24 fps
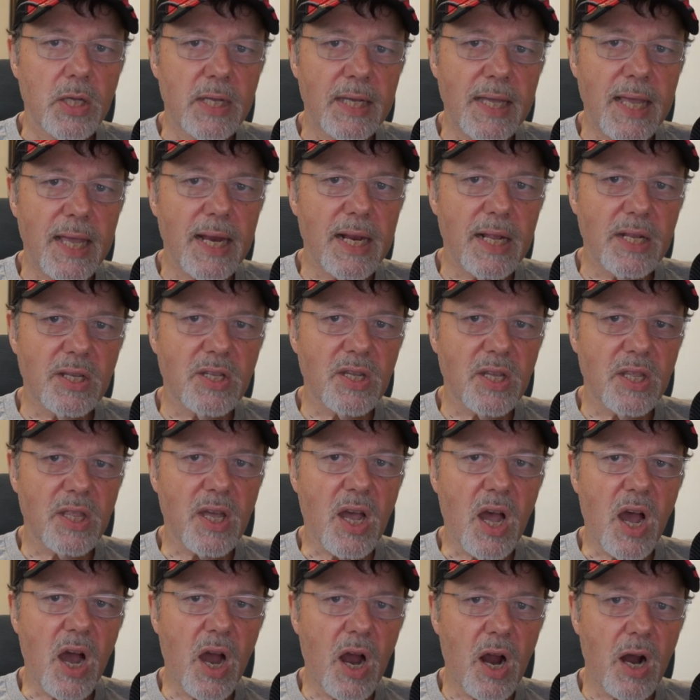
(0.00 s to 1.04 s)
getting to
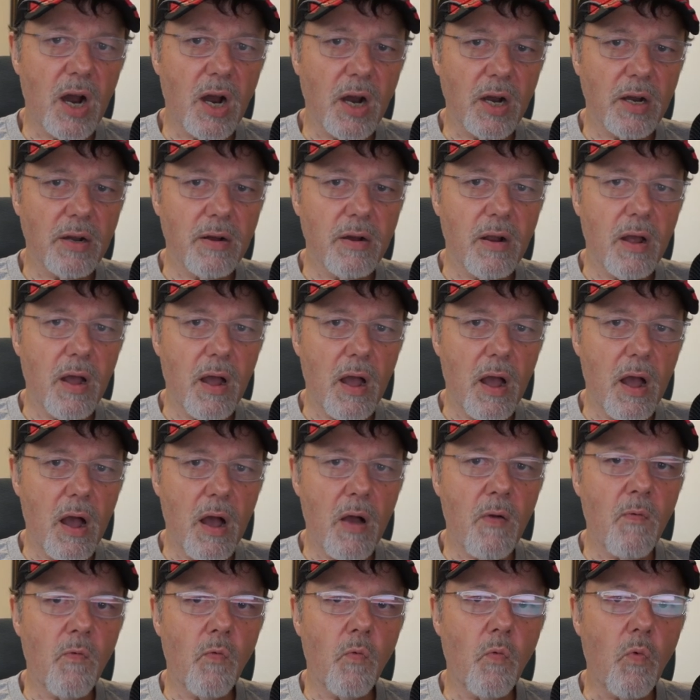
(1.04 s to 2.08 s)
the heart
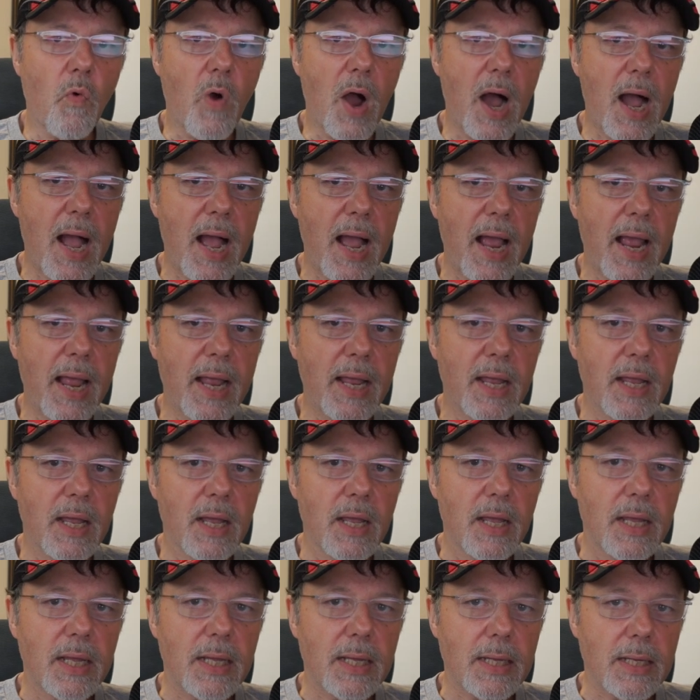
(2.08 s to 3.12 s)
of why
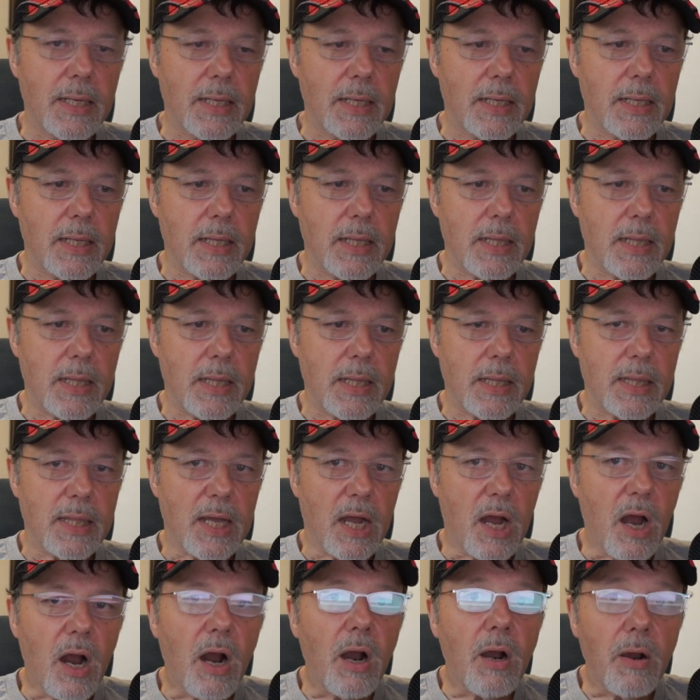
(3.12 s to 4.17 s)

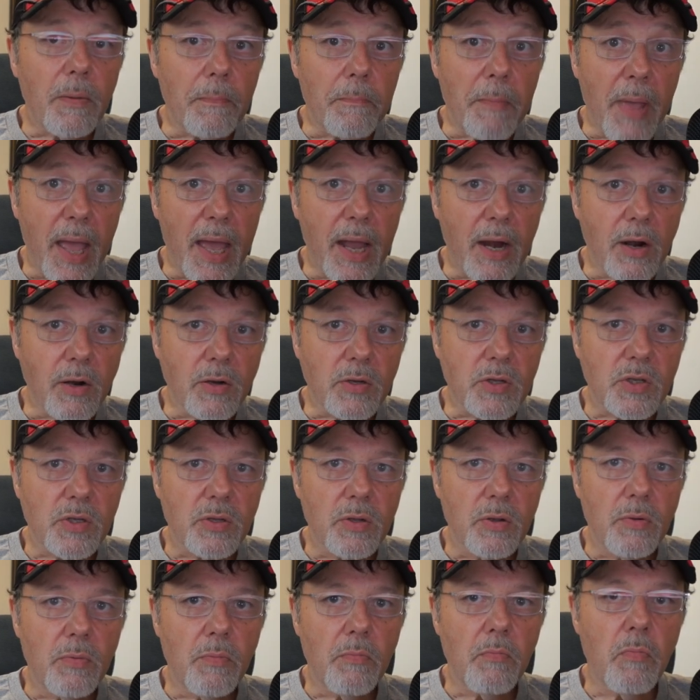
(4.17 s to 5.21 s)
the heart
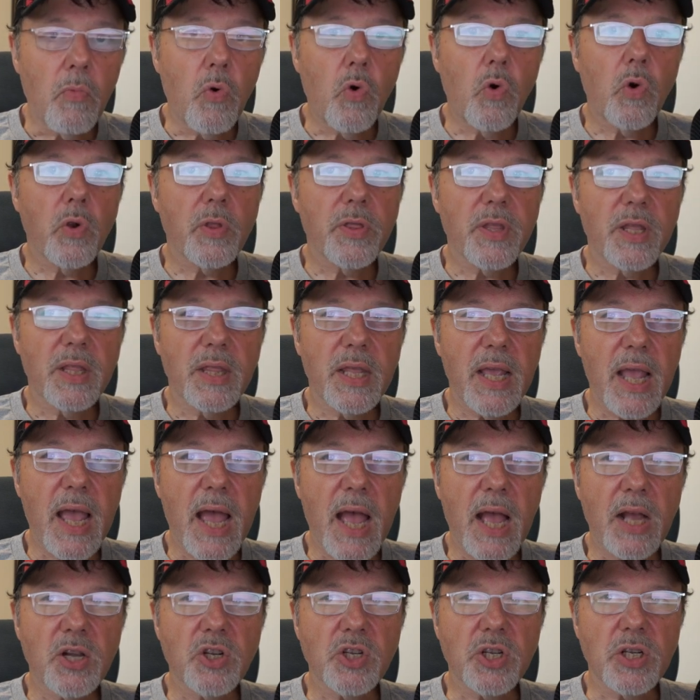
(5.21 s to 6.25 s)
matters more than the
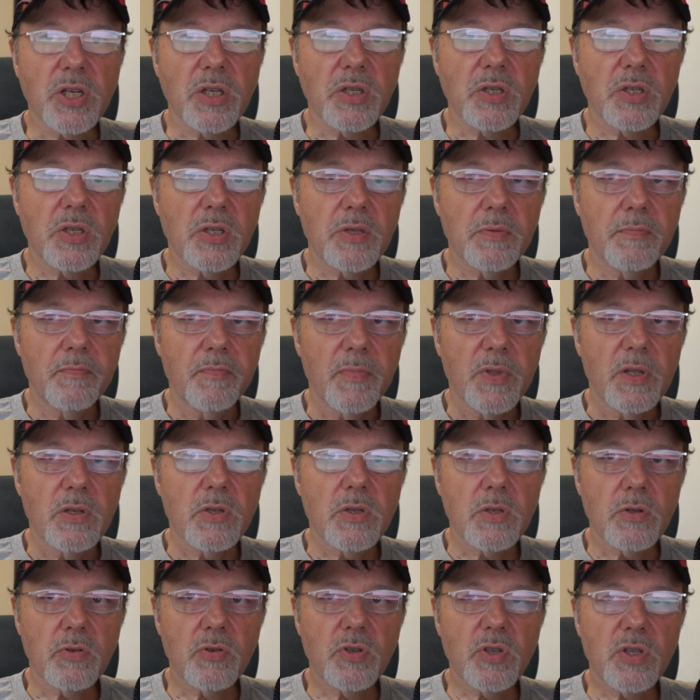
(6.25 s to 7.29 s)
actions.
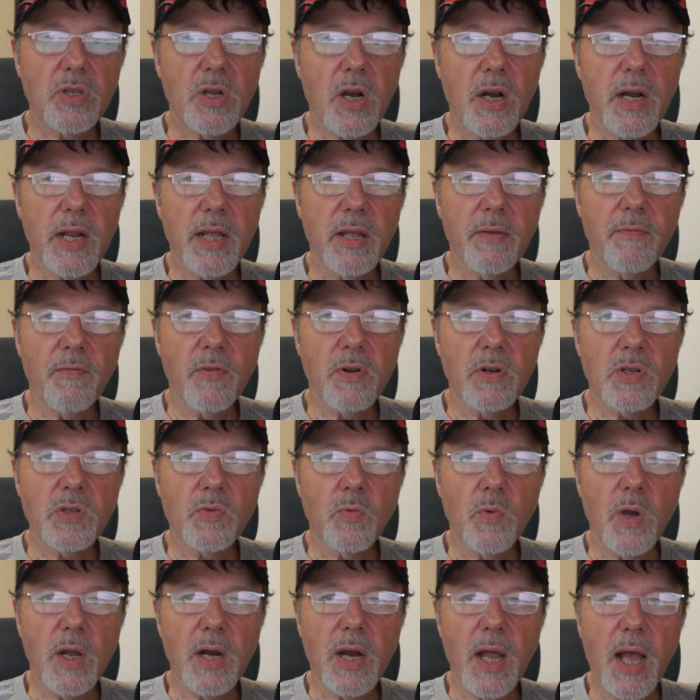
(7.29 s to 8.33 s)
So starting at
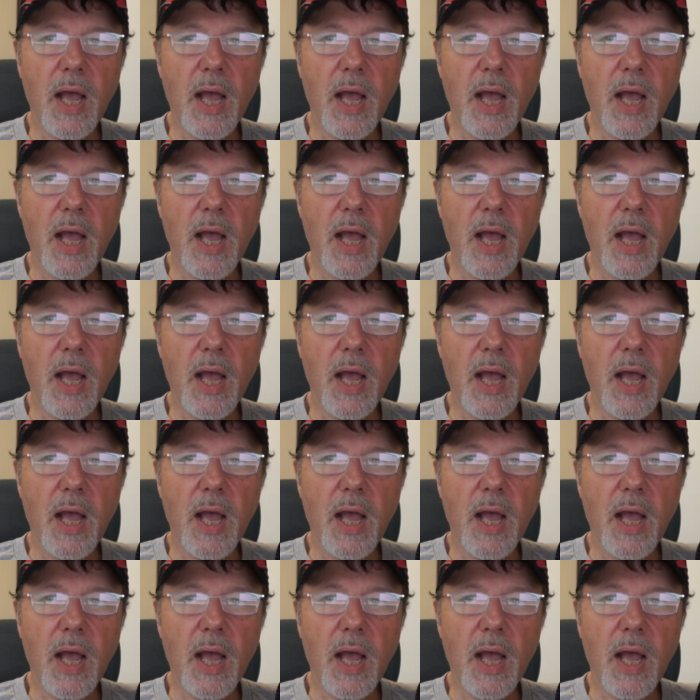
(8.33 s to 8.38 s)
verse 1,